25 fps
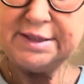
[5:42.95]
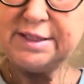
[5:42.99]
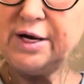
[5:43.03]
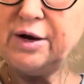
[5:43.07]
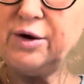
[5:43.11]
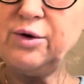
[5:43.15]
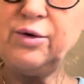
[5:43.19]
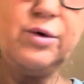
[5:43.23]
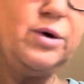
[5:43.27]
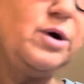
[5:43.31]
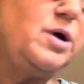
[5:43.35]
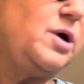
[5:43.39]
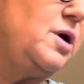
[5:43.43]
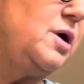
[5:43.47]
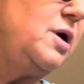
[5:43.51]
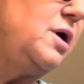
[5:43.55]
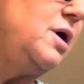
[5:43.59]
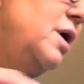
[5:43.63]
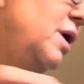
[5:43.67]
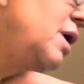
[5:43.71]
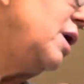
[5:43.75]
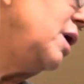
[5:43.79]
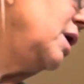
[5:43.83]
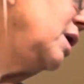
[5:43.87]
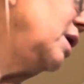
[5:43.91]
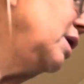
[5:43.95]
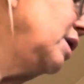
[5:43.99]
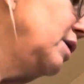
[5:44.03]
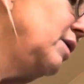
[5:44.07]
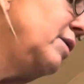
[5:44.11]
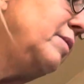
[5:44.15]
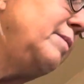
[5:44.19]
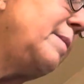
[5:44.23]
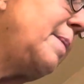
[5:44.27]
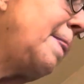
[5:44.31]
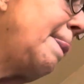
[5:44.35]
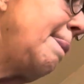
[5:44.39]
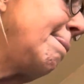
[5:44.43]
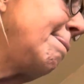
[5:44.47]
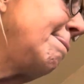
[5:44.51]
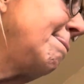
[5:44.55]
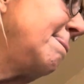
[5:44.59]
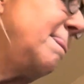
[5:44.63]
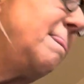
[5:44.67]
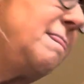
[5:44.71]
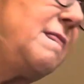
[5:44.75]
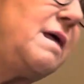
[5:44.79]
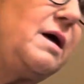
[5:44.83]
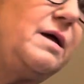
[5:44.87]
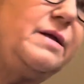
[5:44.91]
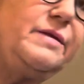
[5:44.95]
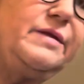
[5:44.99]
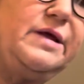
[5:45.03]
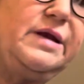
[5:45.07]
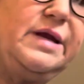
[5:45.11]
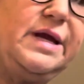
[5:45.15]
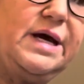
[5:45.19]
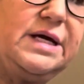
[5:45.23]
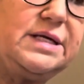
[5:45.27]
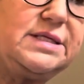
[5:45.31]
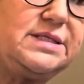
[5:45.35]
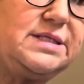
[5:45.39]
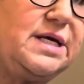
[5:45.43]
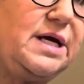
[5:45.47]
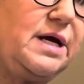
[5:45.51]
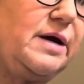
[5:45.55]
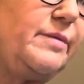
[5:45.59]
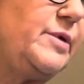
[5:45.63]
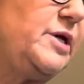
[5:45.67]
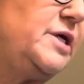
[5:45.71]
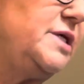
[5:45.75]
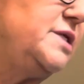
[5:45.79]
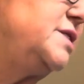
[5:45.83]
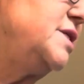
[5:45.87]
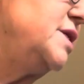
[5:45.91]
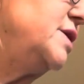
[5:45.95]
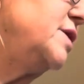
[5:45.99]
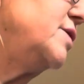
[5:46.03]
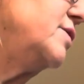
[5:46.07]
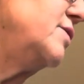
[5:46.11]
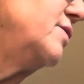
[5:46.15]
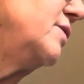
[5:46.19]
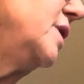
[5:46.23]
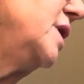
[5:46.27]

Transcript: So the next thing I'm going to do